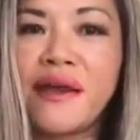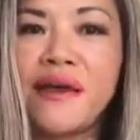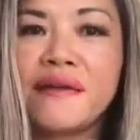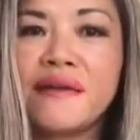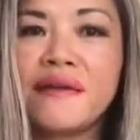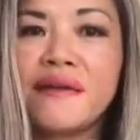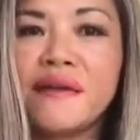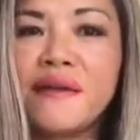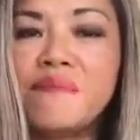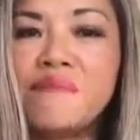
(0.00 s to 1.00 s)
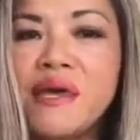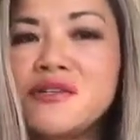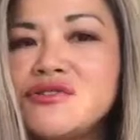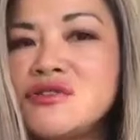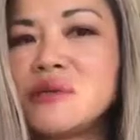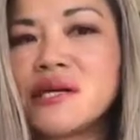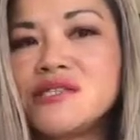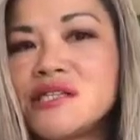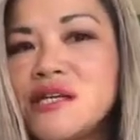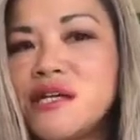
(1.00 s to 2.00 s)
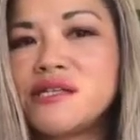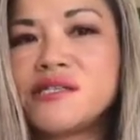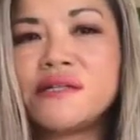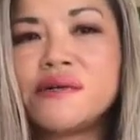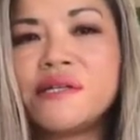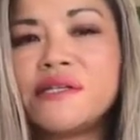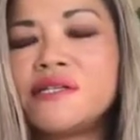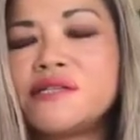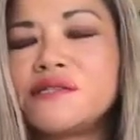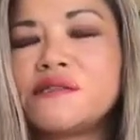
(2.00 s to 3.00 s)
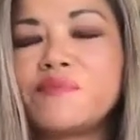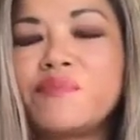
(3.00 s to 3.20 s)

And mainstream education only teaches